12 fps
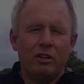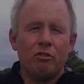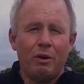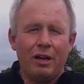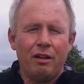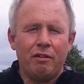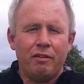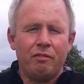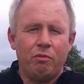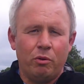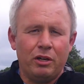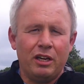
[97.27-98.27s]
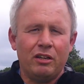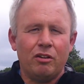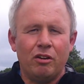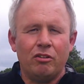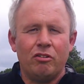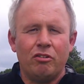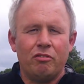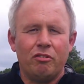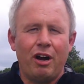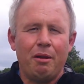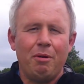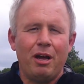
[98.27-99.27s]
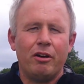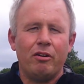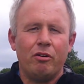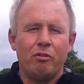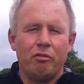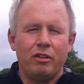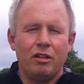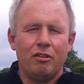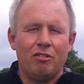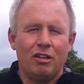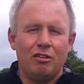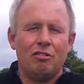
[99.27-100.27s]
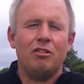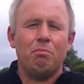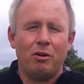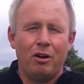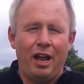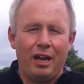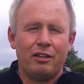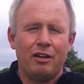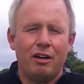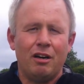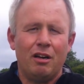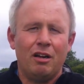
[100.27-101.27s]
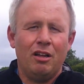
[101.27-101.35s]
12 and 14 tonnes of dry matter over the season per hectare.